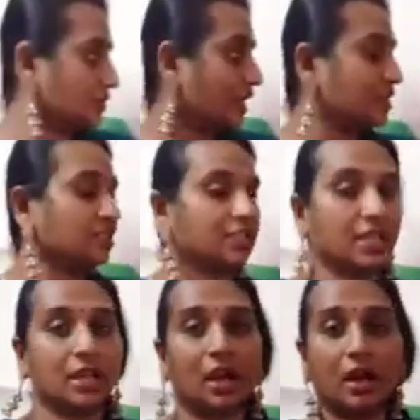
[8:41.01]
that
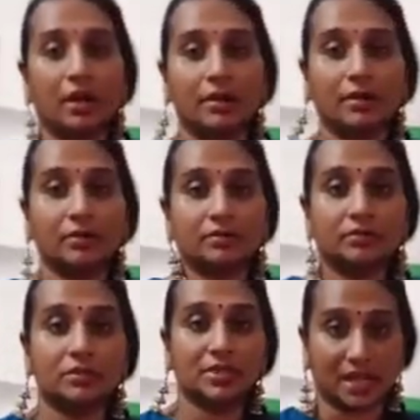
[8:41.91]
they are
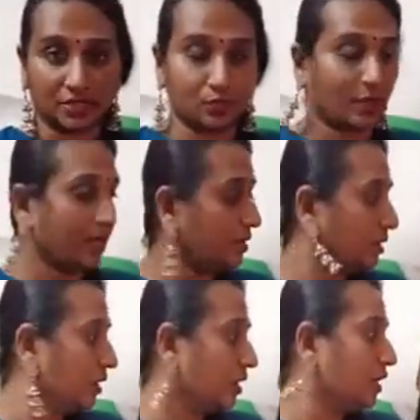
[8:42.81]
satisfied.
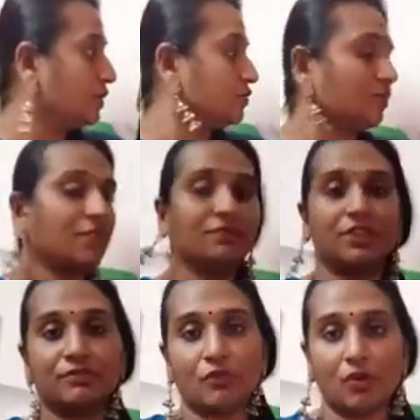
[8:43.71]
So when we
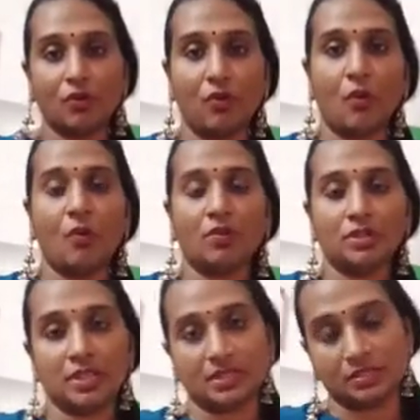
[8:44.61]
follow all
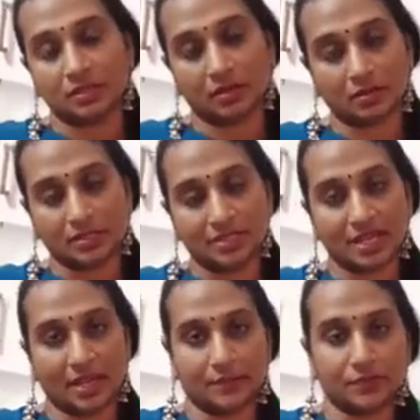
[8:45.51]
these
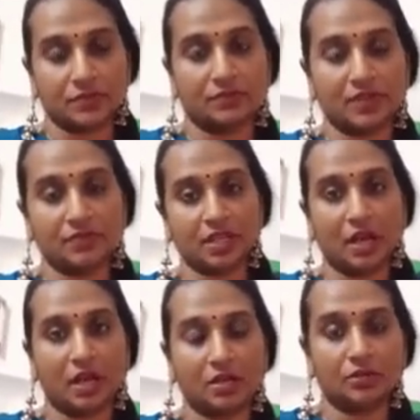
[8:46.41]
steps, when we
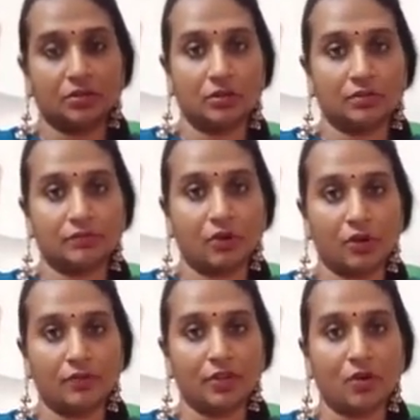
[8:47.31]
are
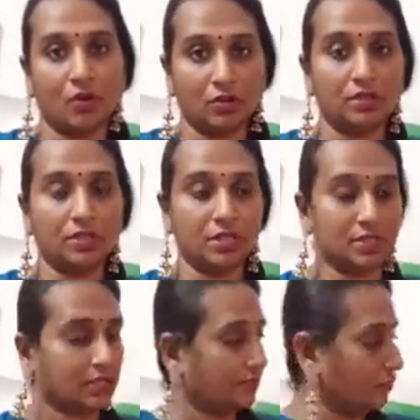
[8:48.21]
following all these, if you